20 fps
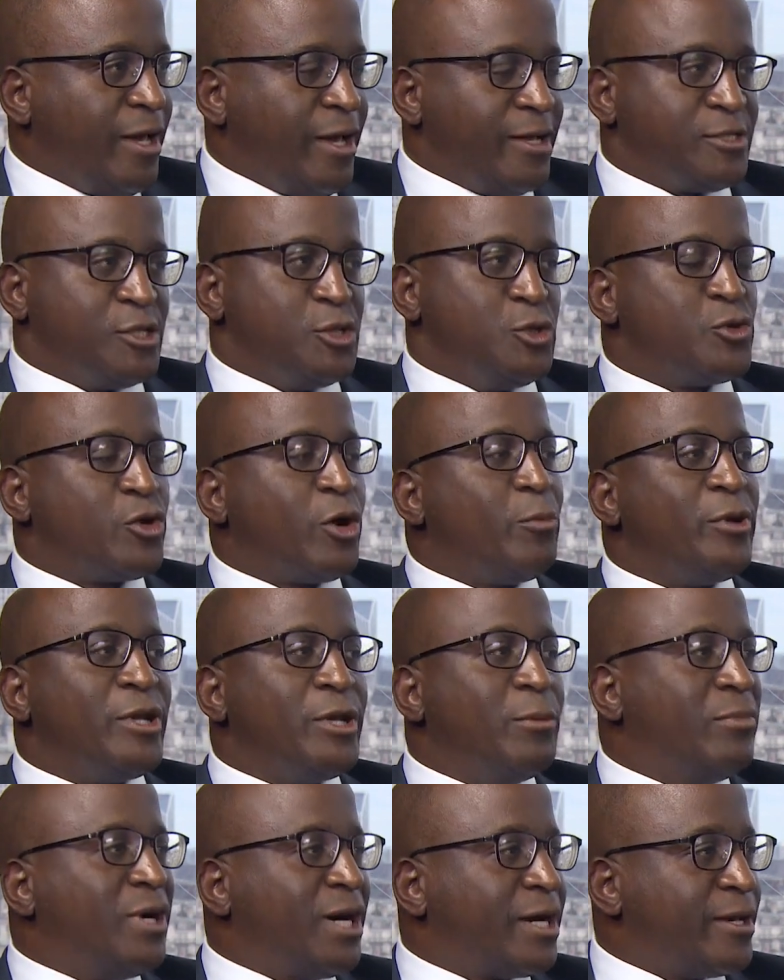It's a drop in
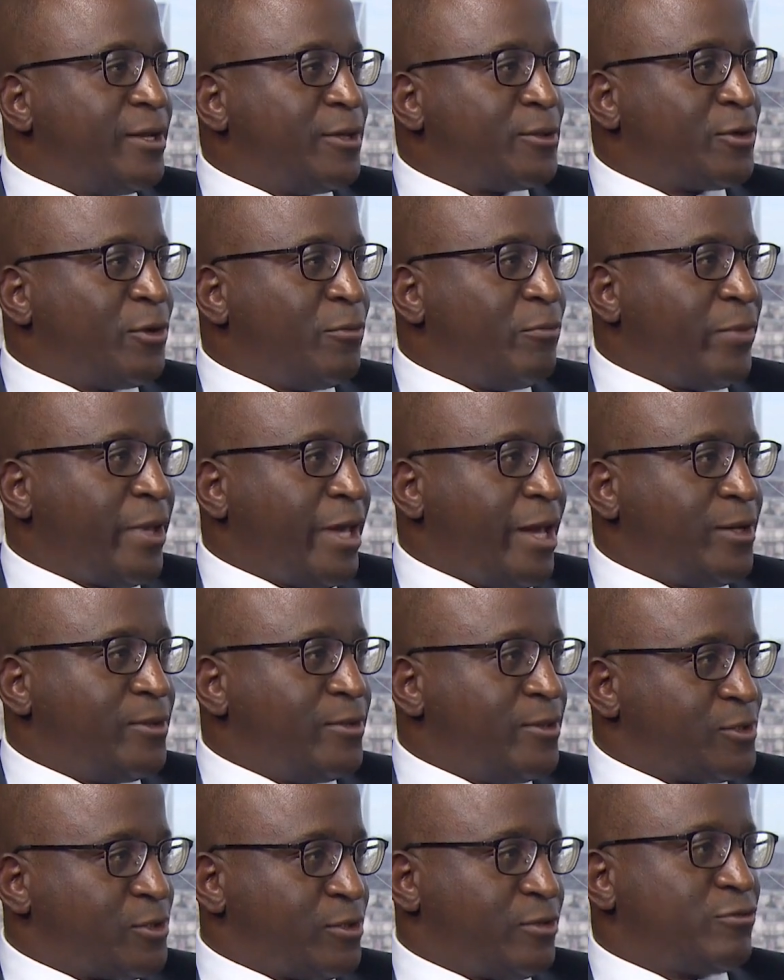the bucket compared
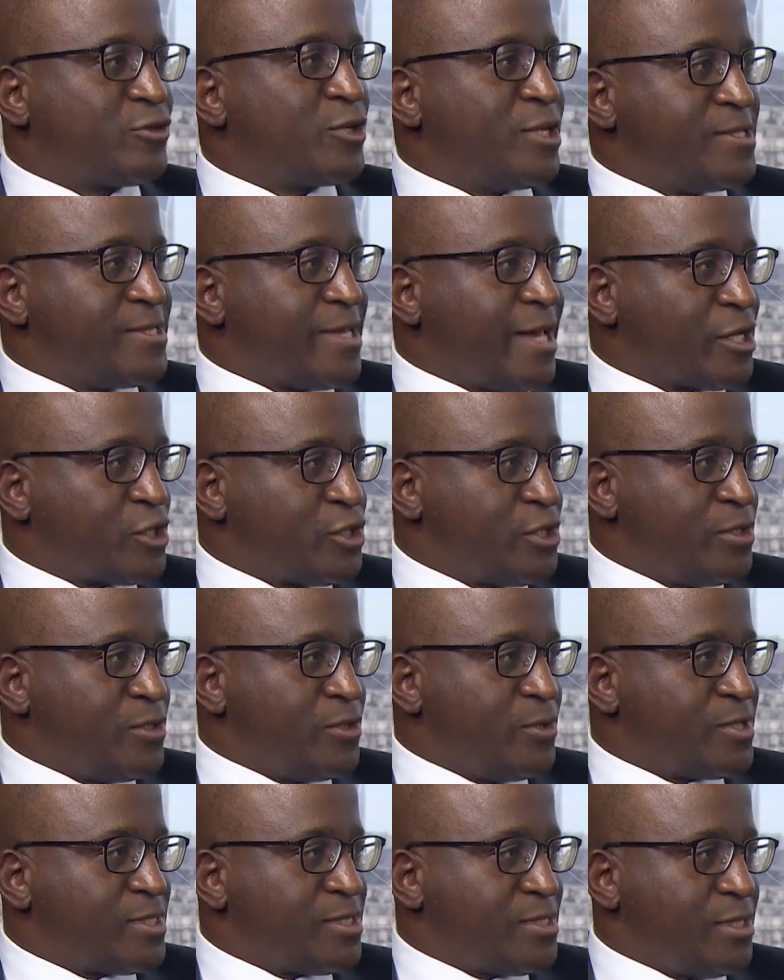to the sort of transaction
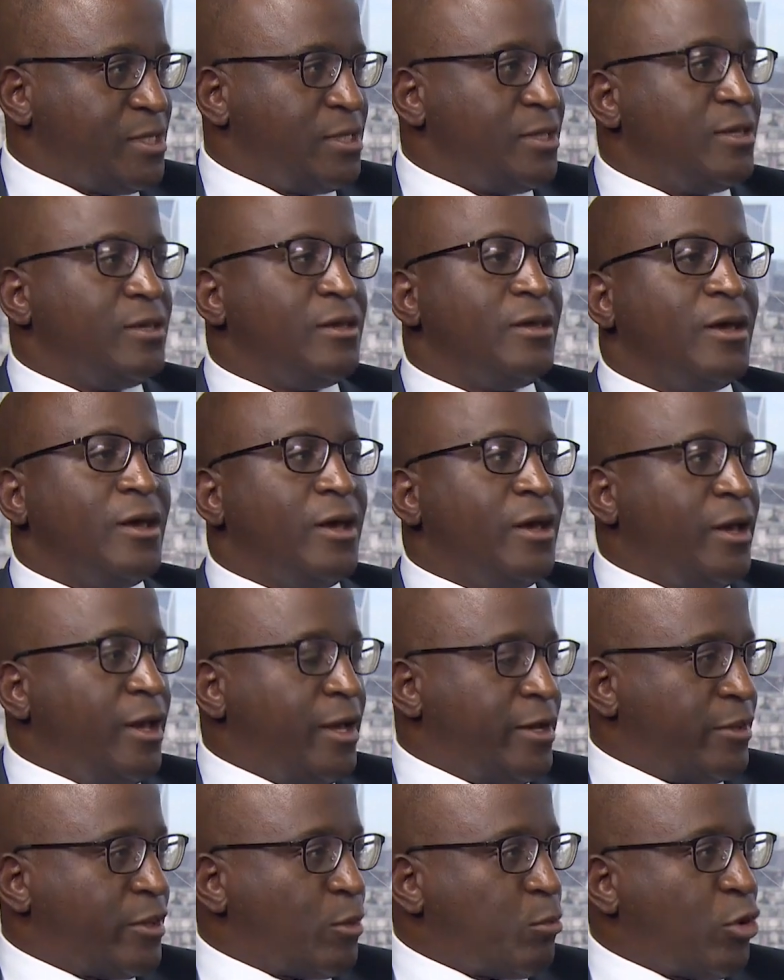you see
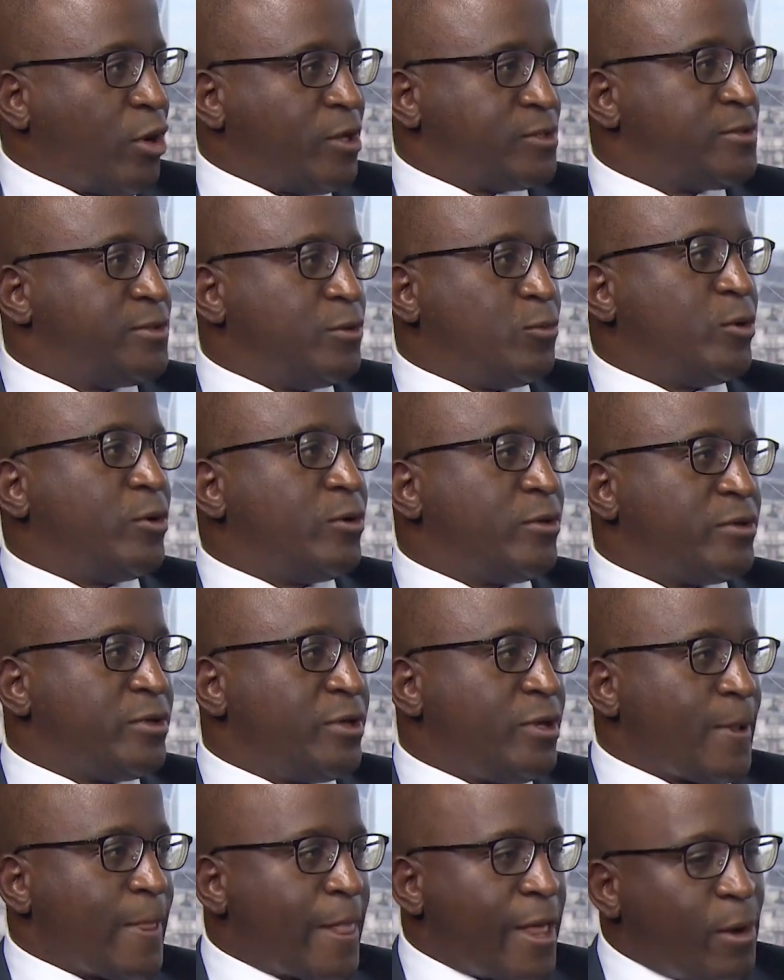in other parts of the world,
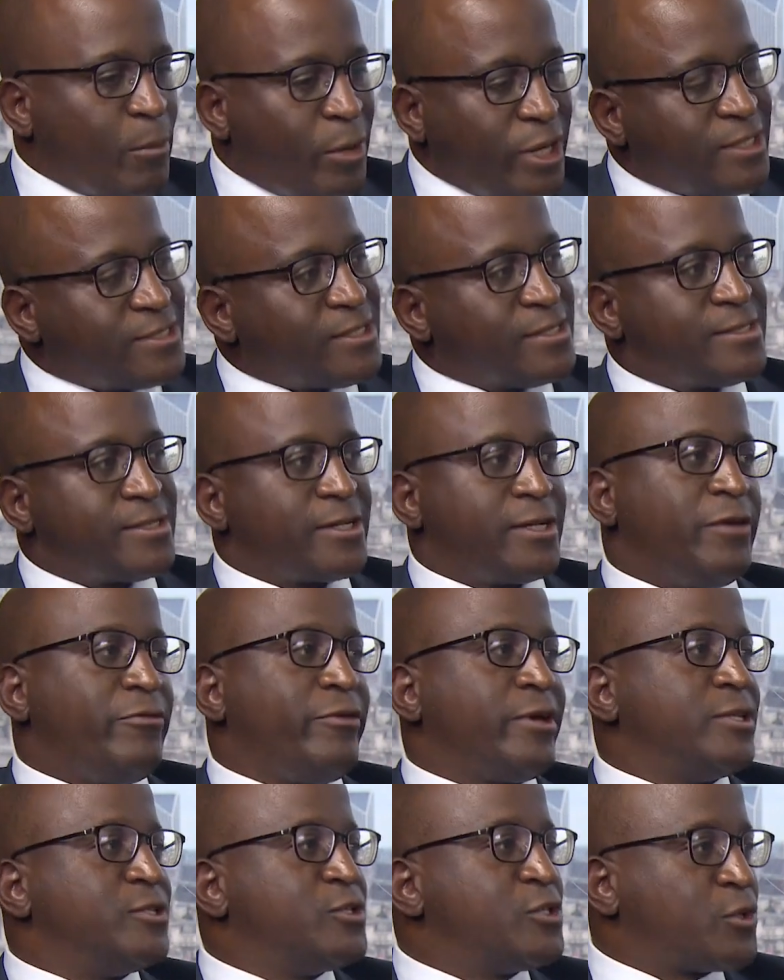but it's a
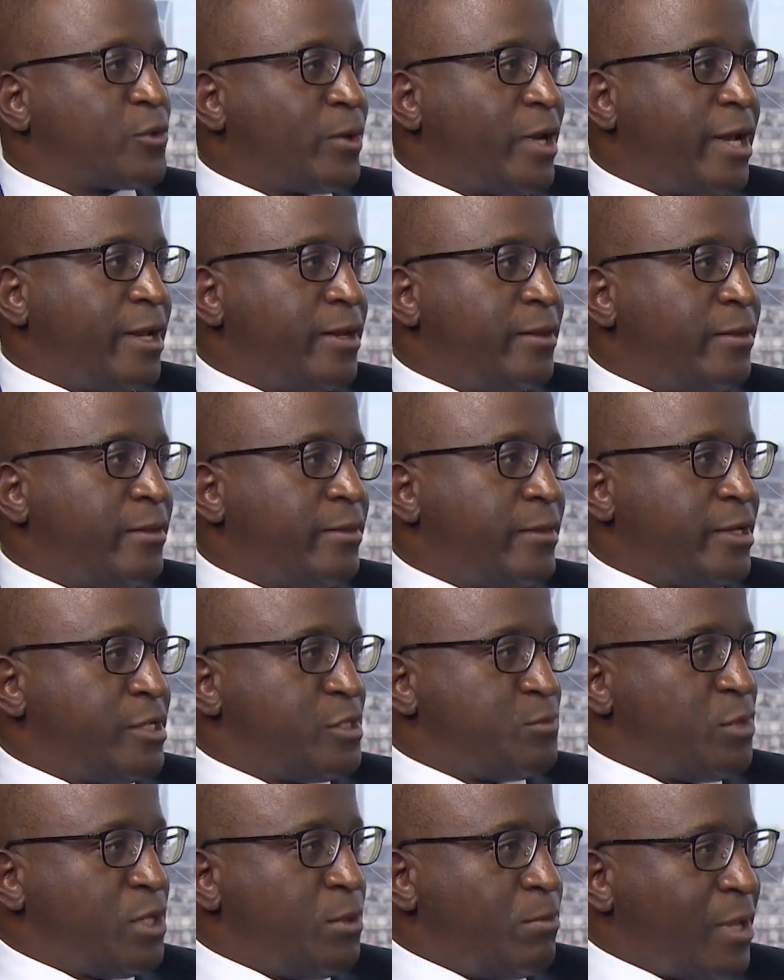significant stride that
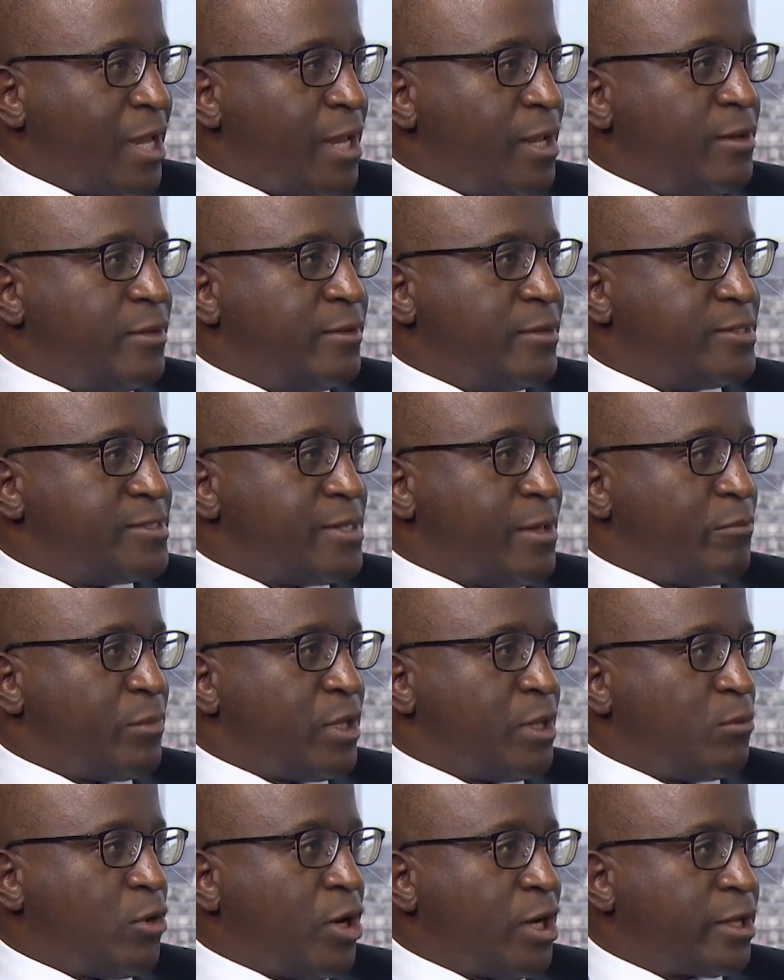has been made in the
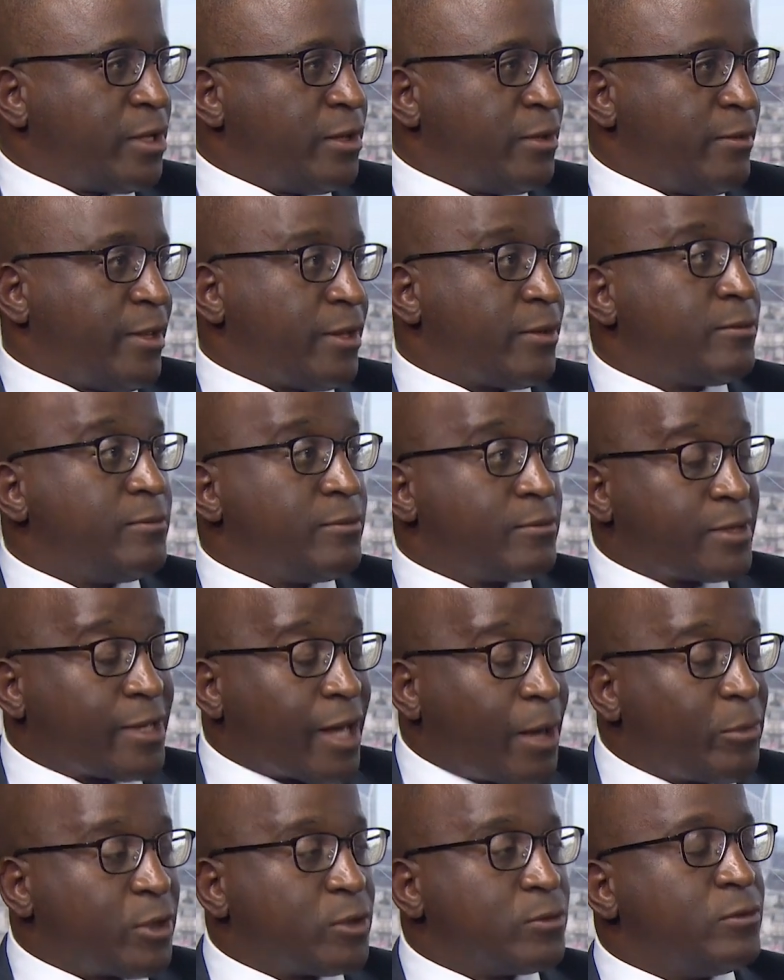Zambian market. That
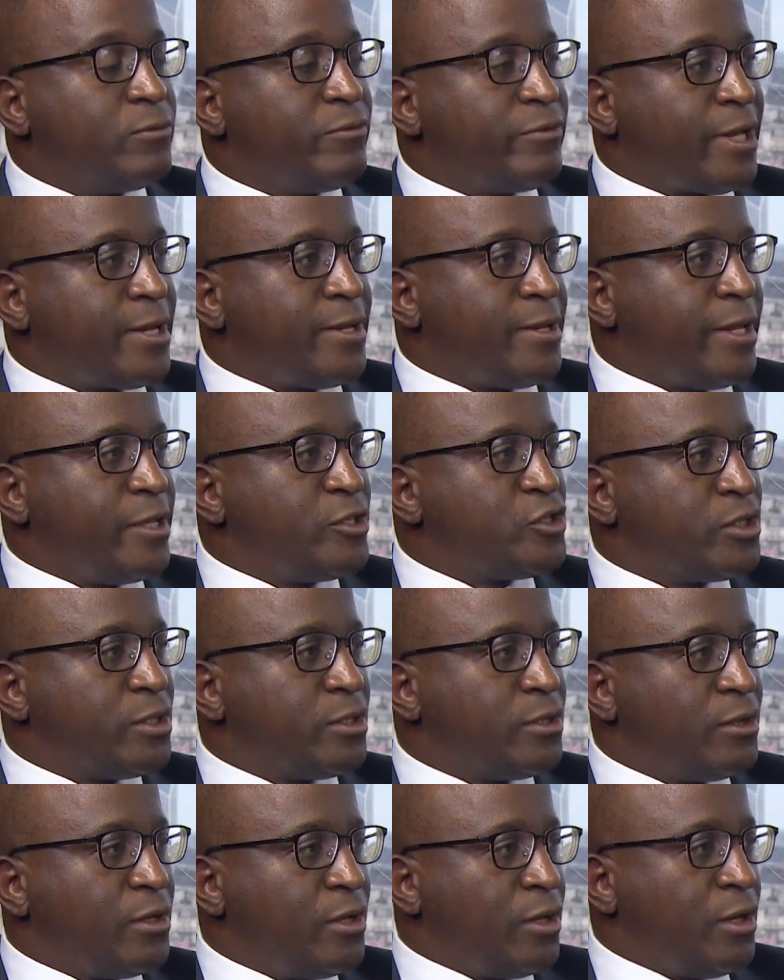capital of that nature